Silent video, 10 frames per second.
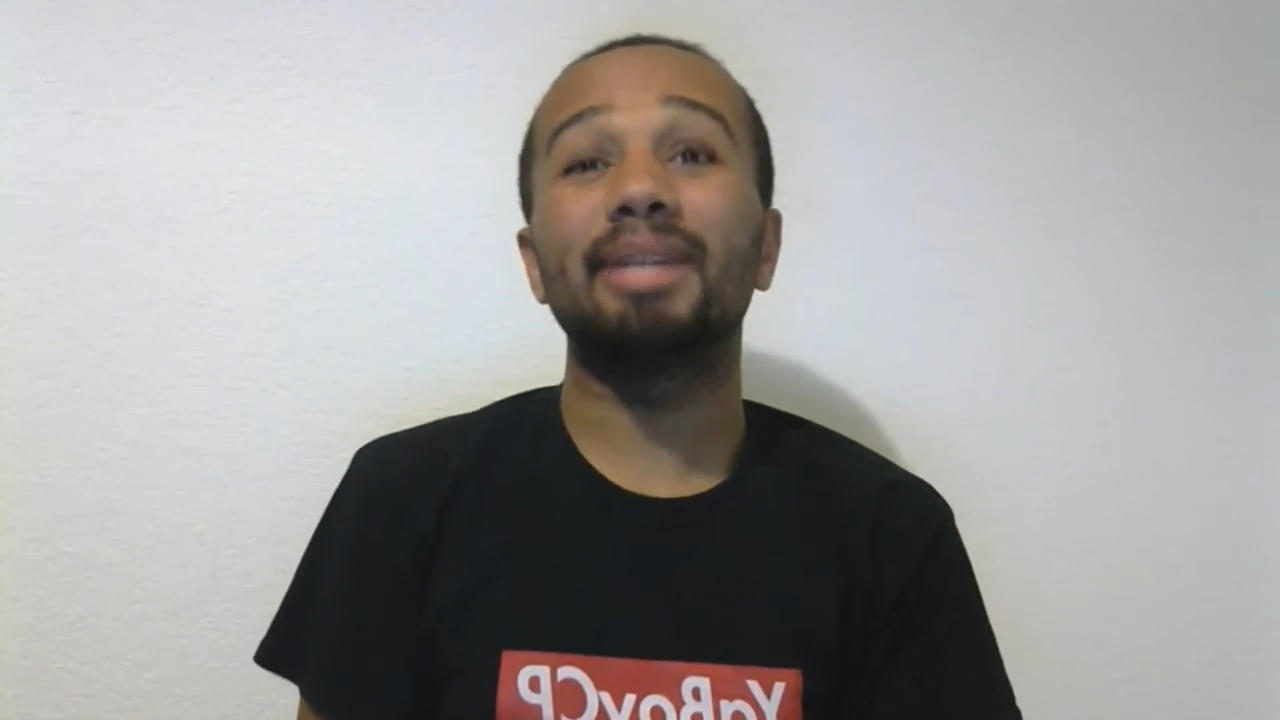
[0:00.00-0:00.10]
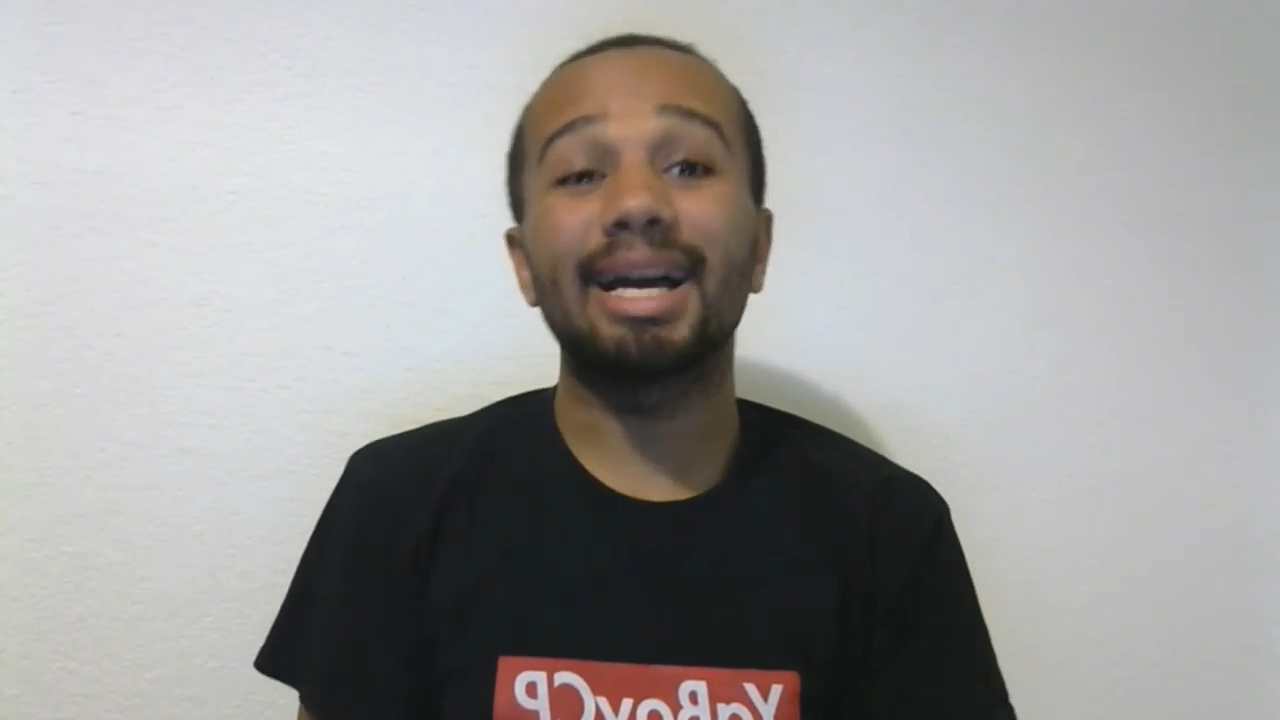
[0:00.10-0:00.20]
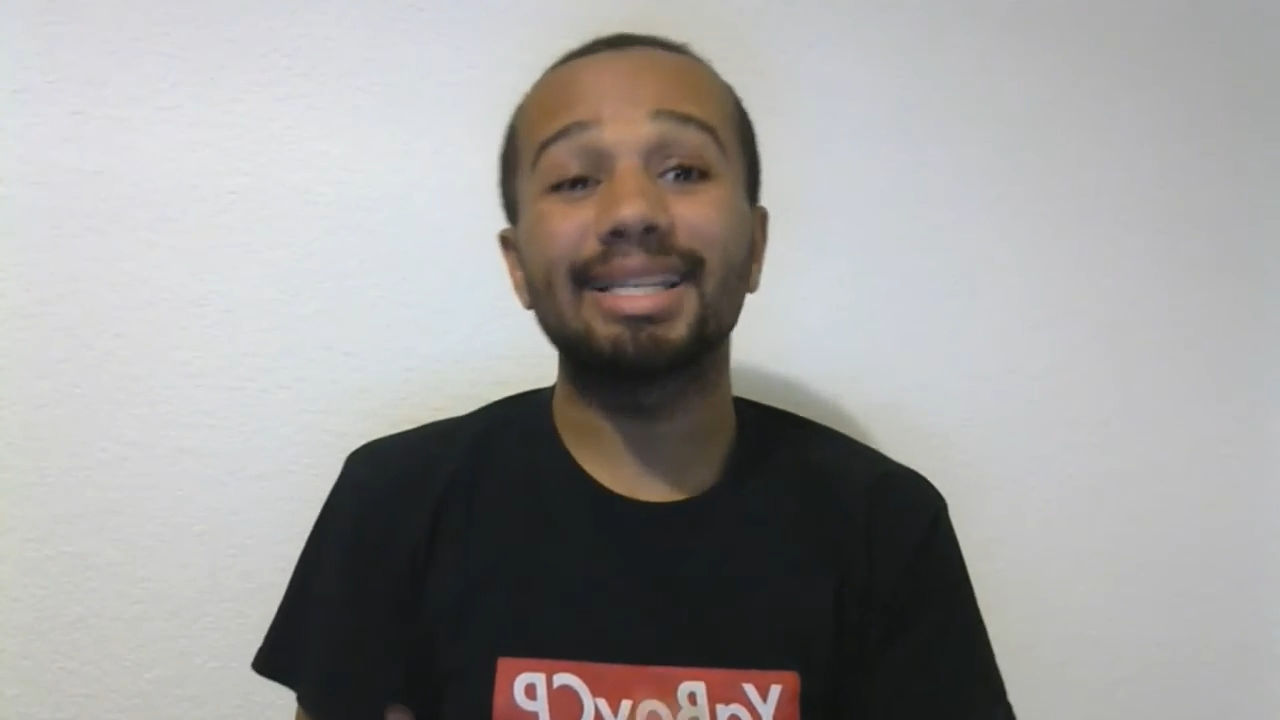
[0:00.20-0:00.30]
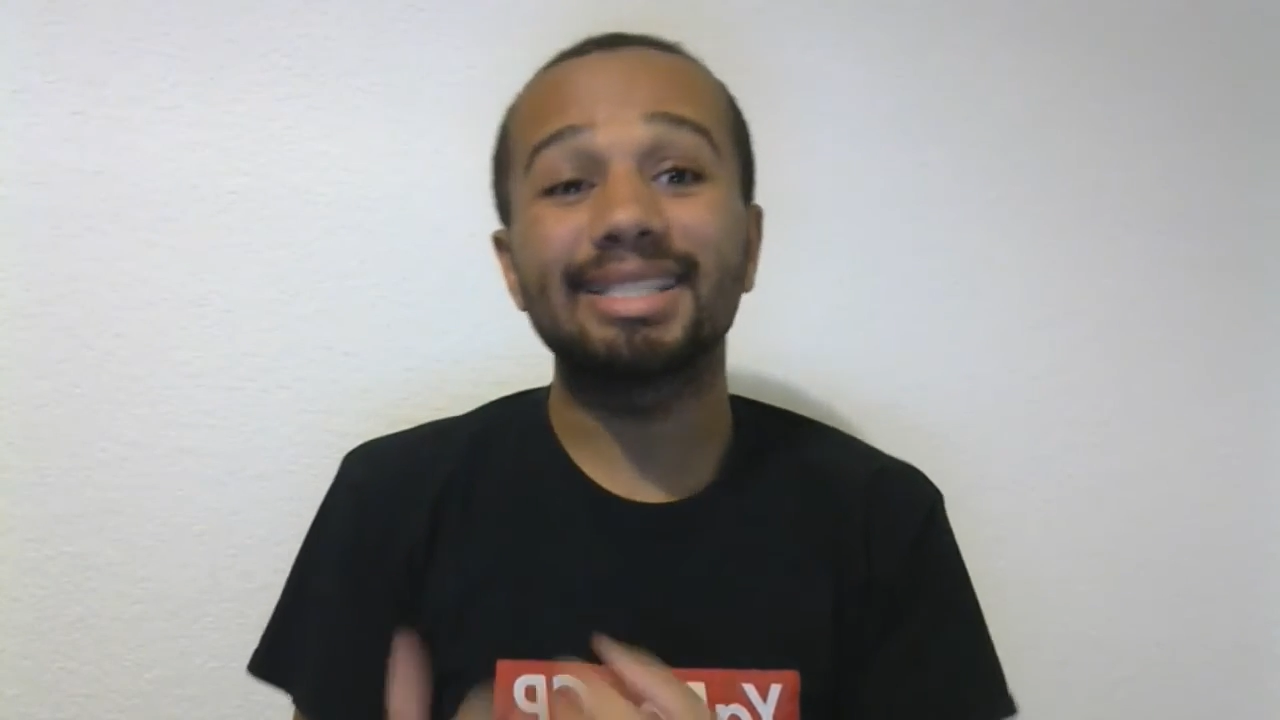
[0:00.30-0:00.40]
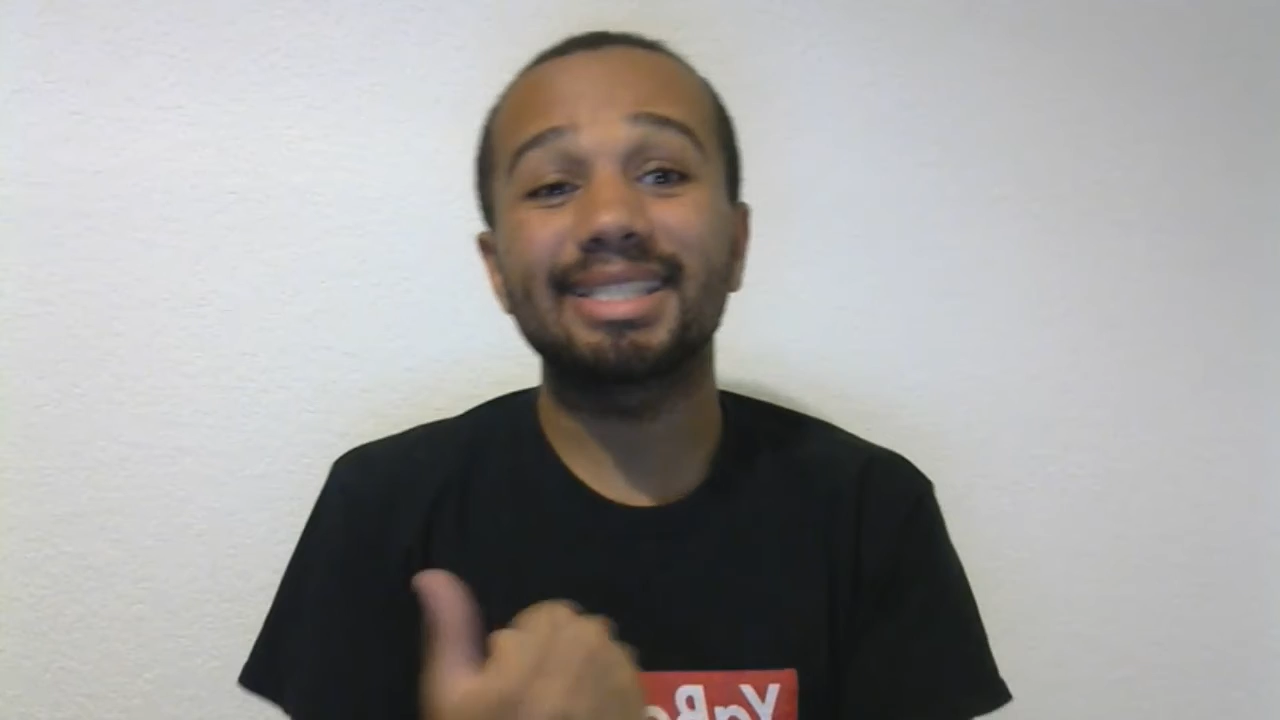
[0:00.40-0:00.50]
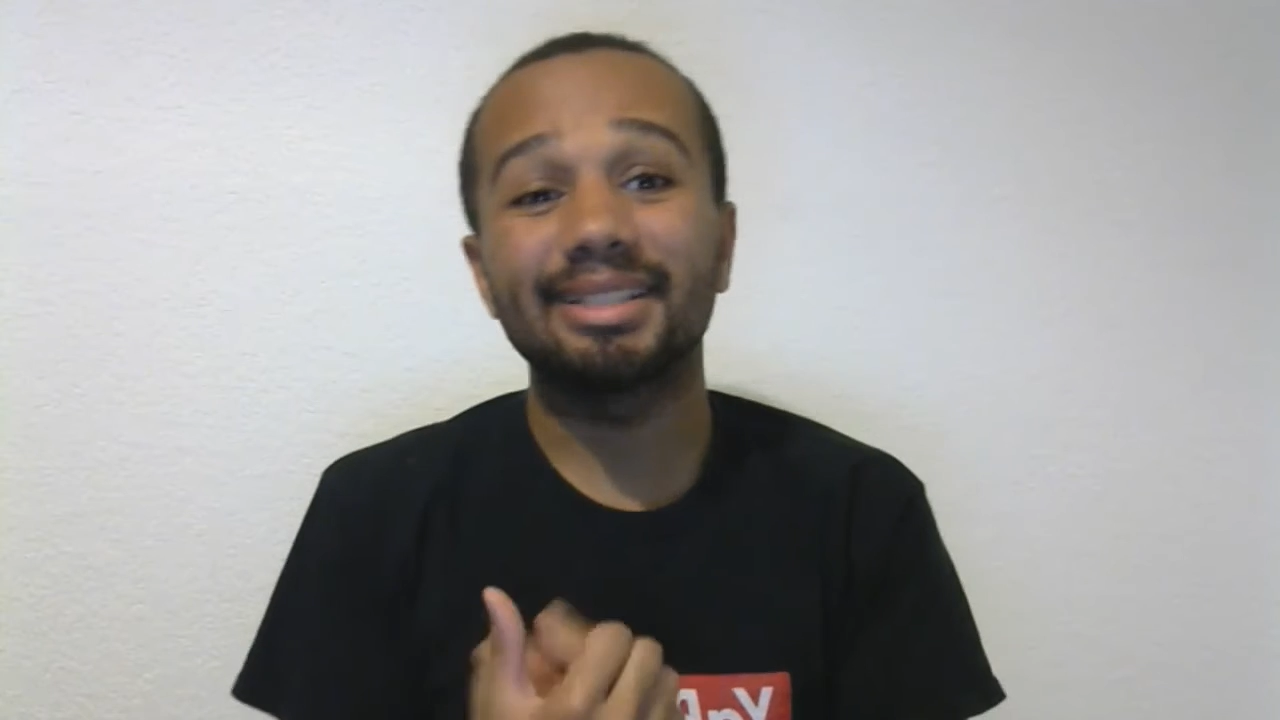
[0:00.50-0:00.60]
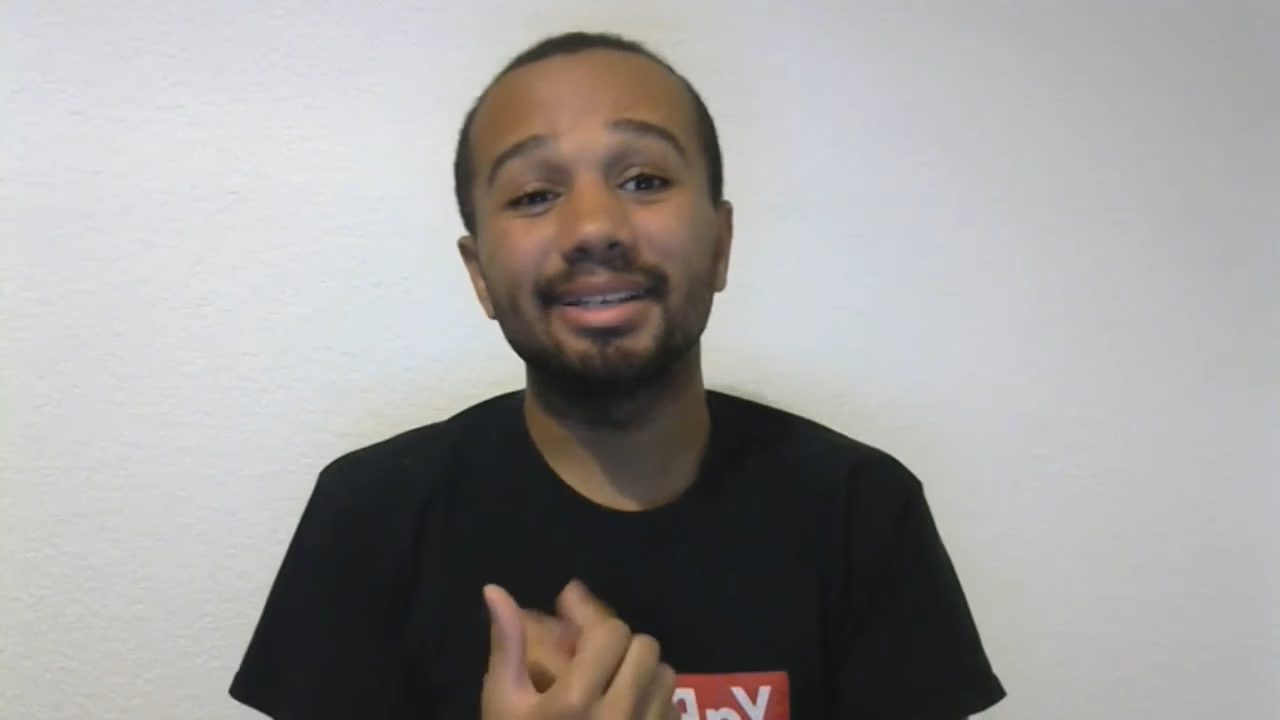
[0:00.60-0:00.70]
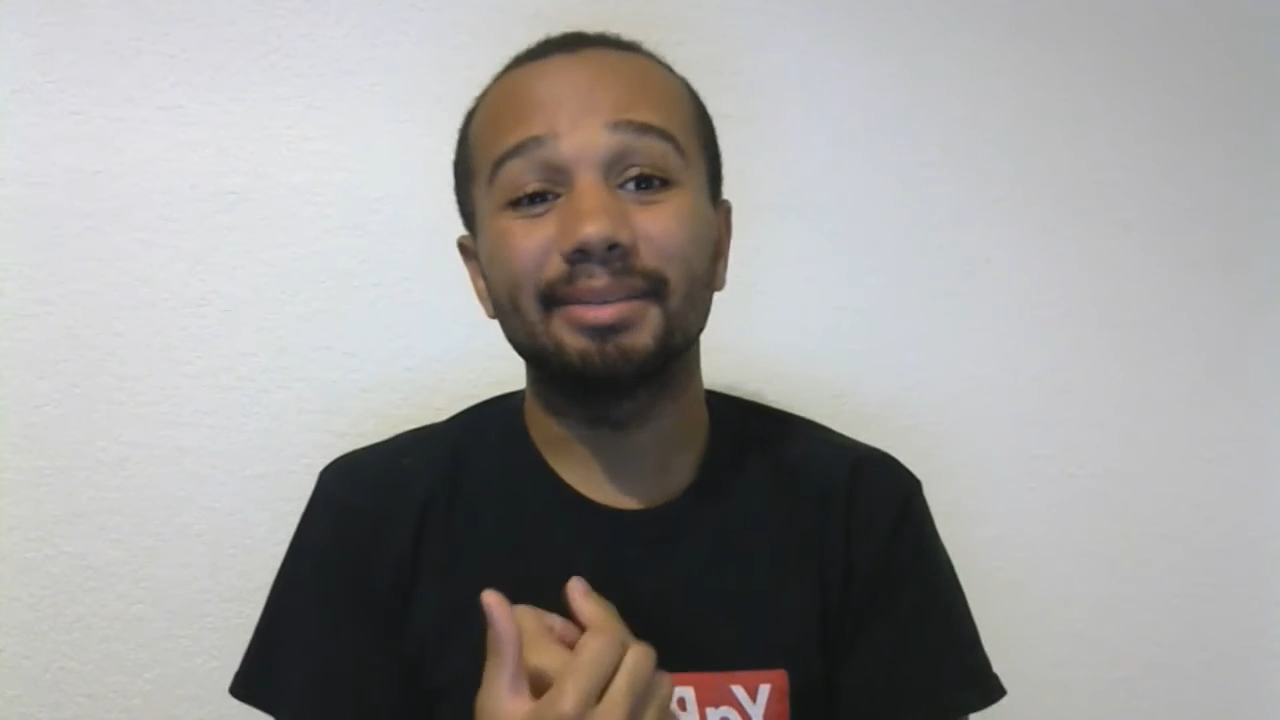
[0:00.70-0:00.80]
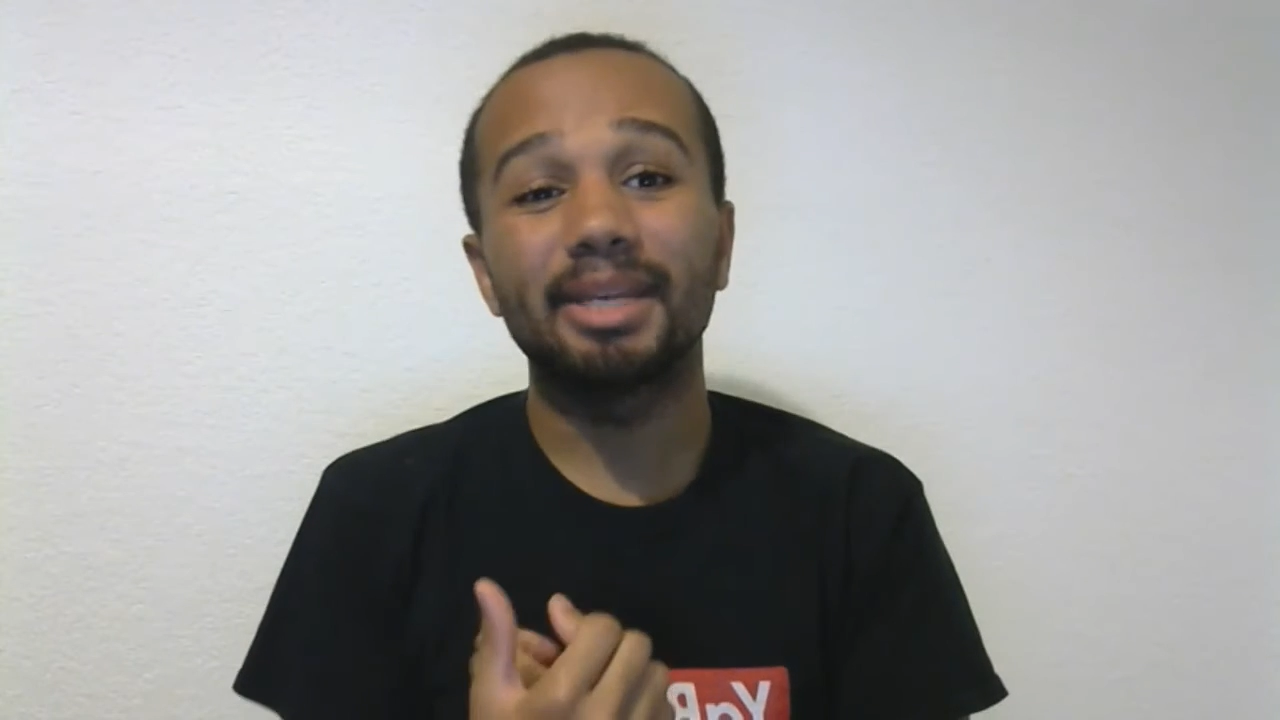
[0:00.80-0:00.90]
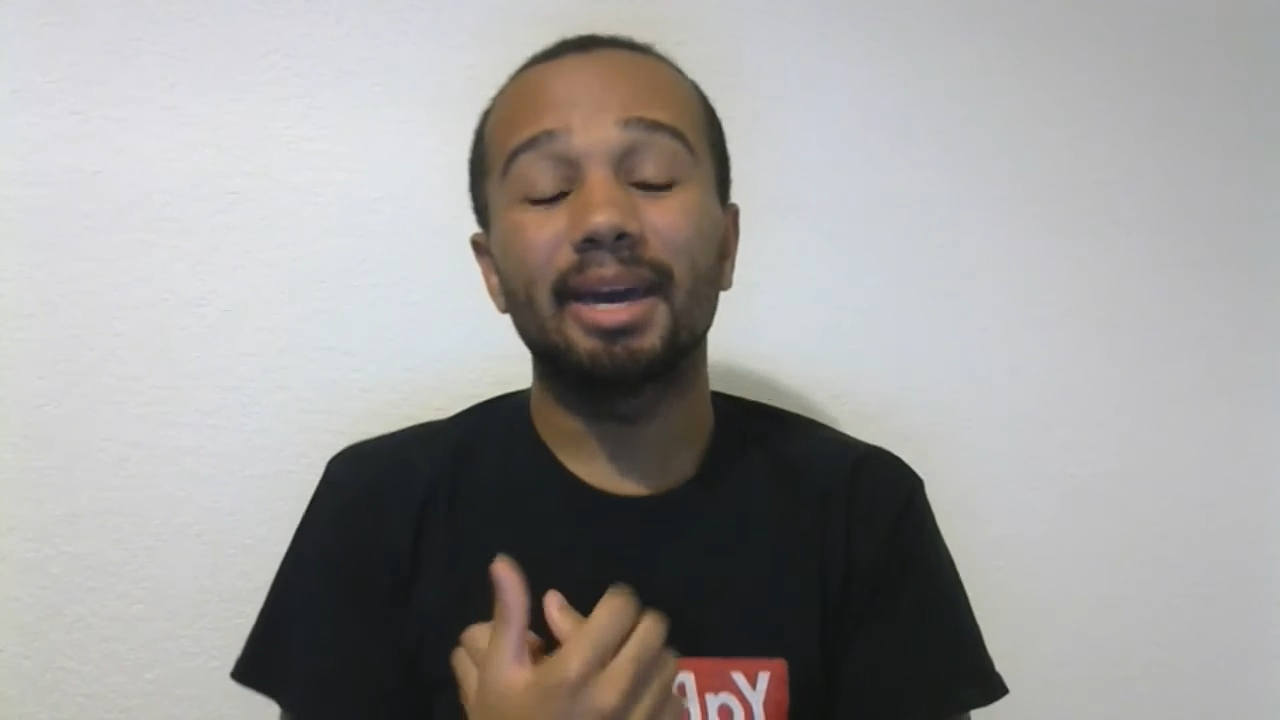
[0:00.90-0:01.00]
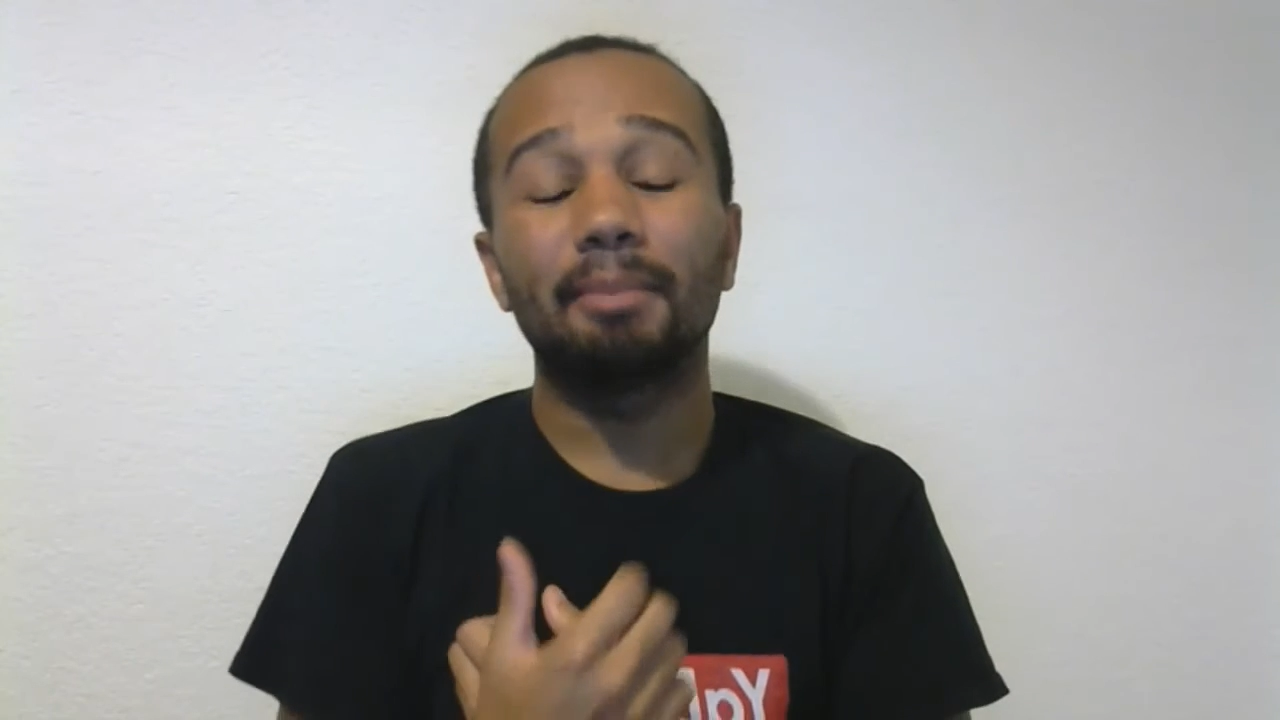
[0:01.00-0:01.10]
I had slipped